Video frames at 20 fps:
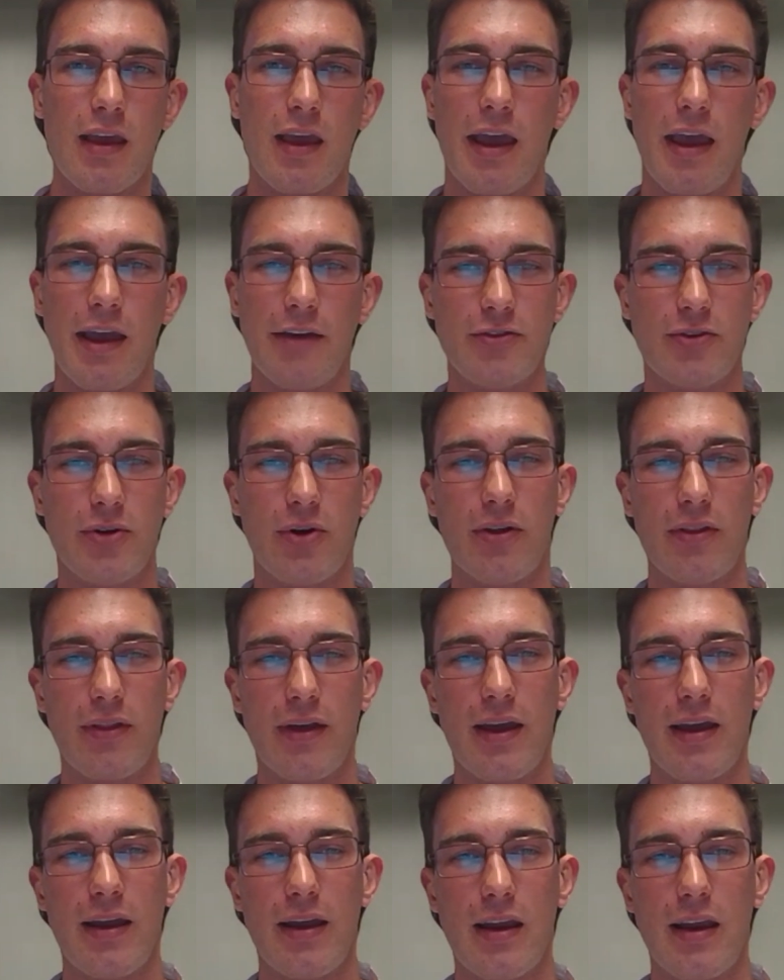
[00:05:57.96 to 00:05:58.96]
After all
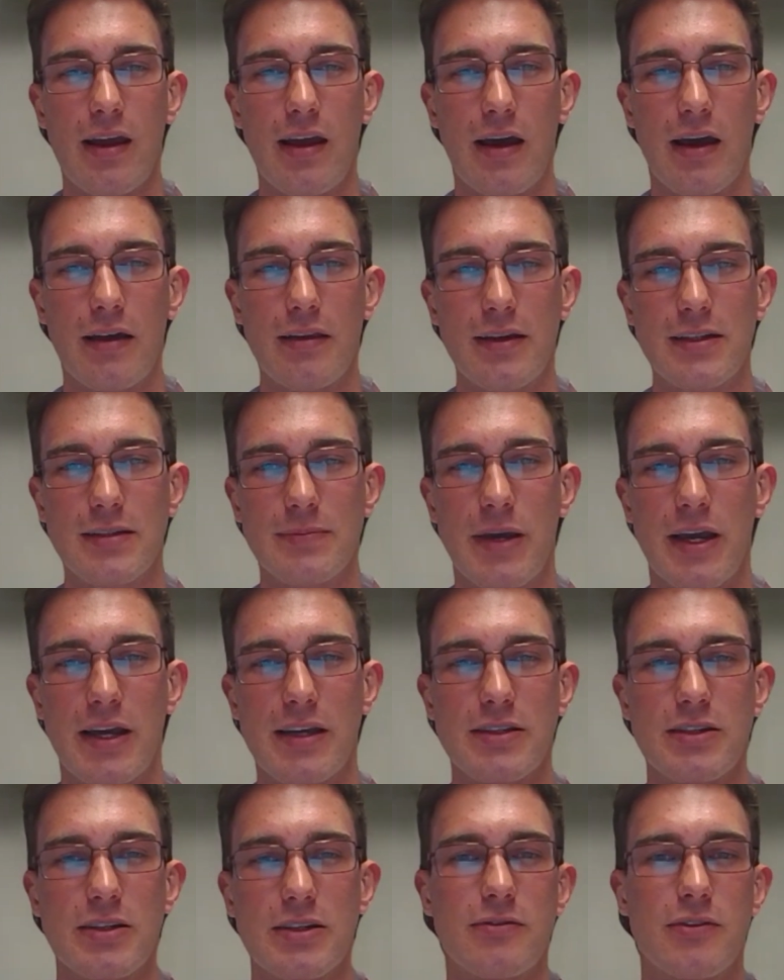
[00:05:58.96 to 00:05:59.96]
that, I'd like to
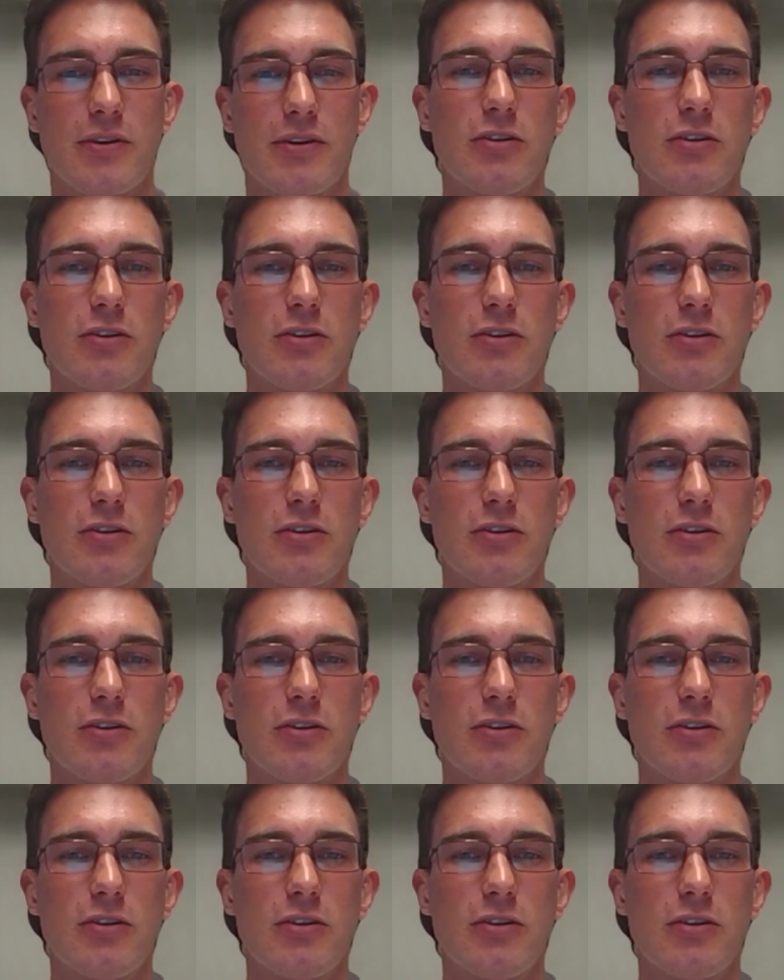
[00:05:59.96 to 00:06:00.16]
pass it over to